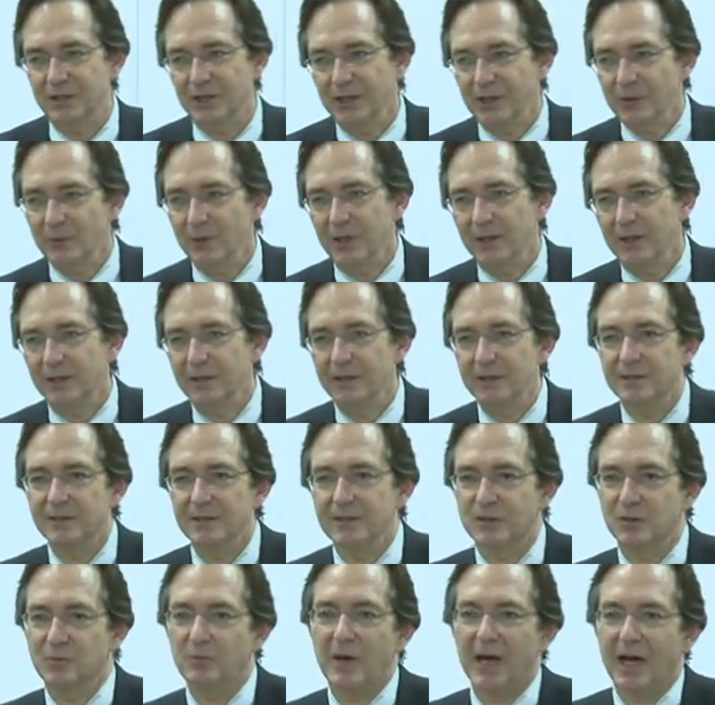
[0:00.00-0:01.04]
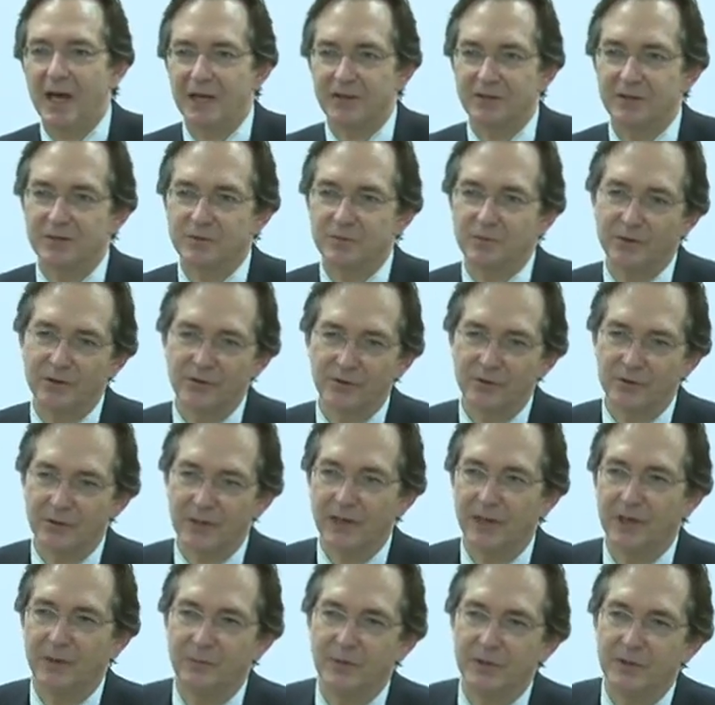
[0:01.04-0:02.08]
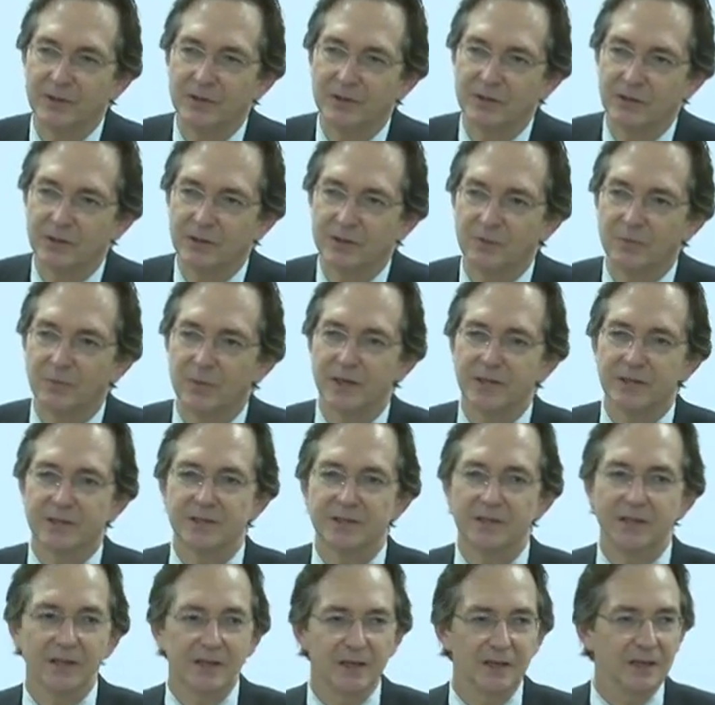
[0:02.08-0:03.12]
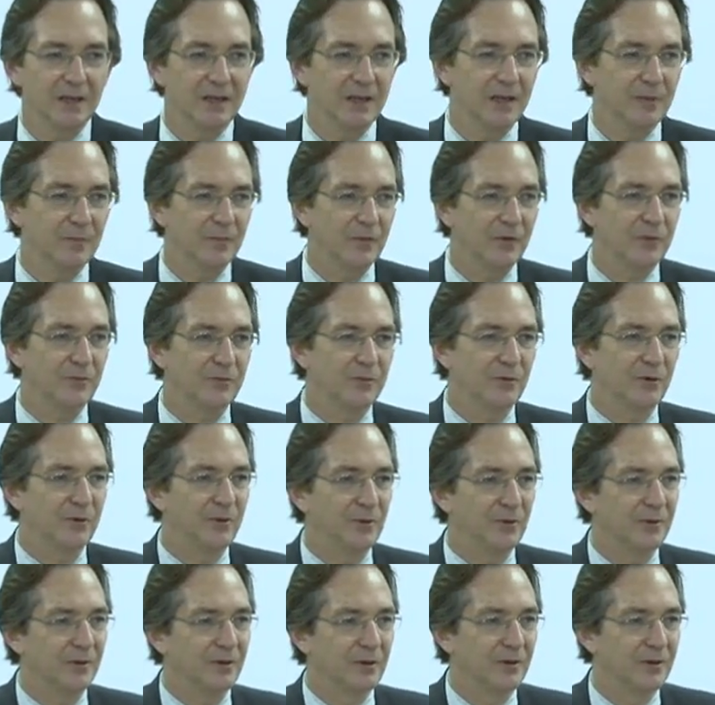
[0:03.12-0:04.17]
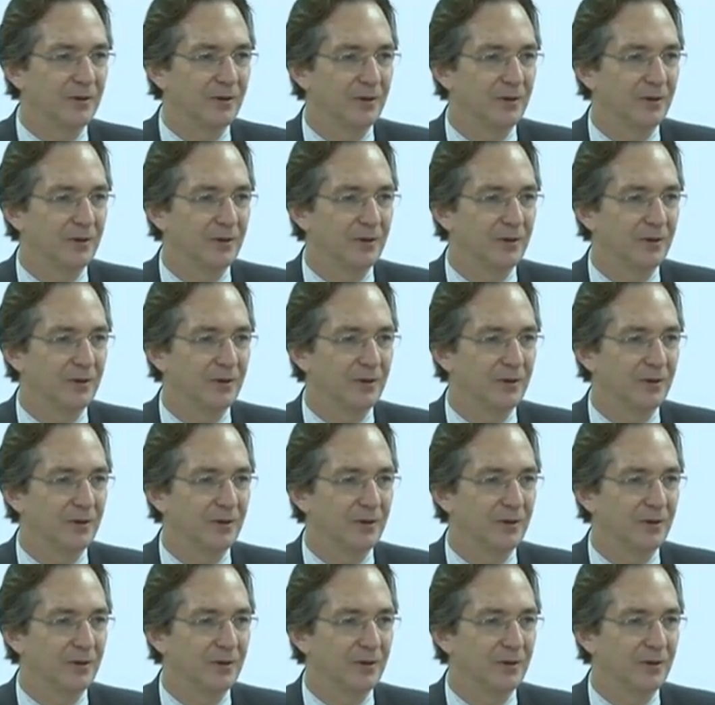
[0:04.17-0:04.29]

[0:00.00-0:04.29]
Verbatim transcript: she quickly dispatches with her competition by stinging them through